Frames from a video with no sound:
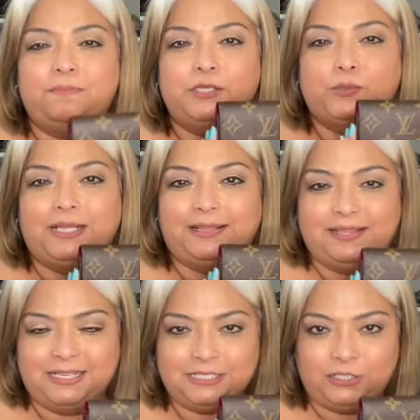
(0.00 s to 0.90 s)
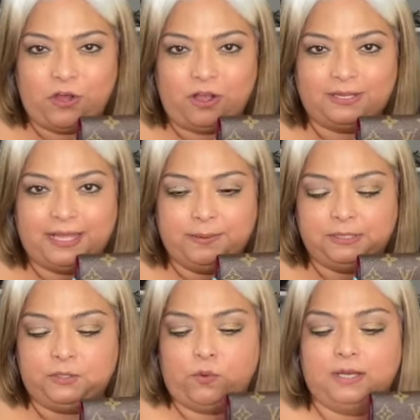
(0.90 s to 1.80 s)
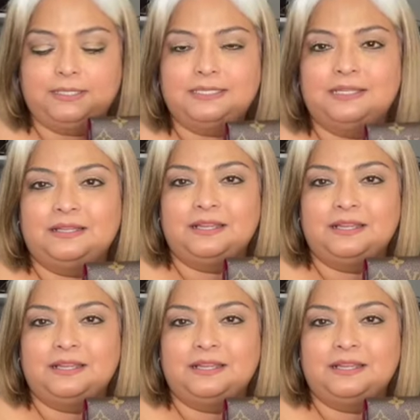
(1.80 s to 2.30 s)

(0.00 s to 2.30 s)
between this long Emilie wallet